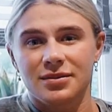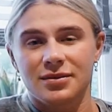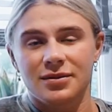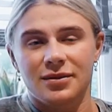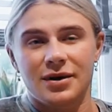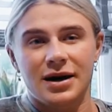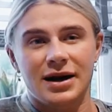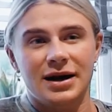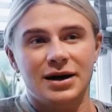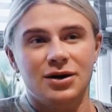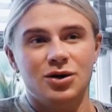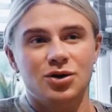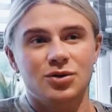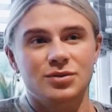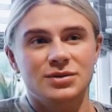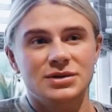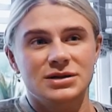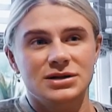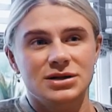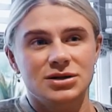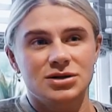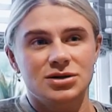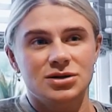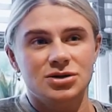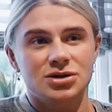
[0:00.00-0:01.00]
when it comes
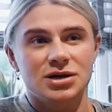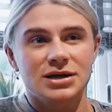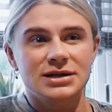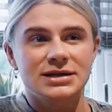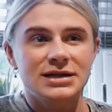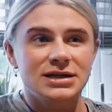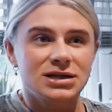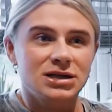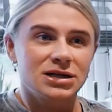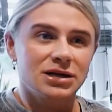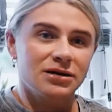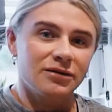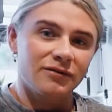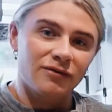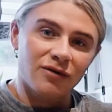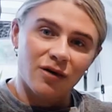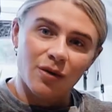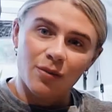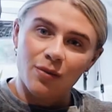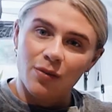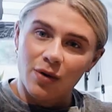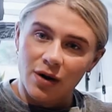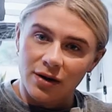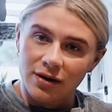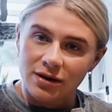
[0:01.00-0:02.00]
to transitioning
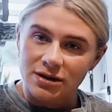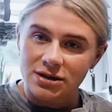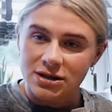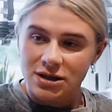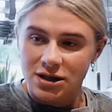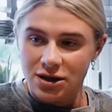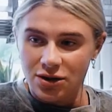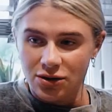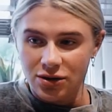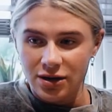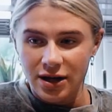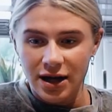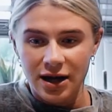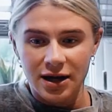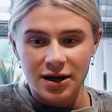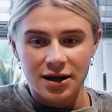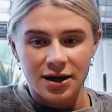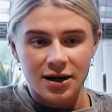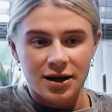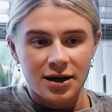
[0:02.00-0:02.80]
from one to the other,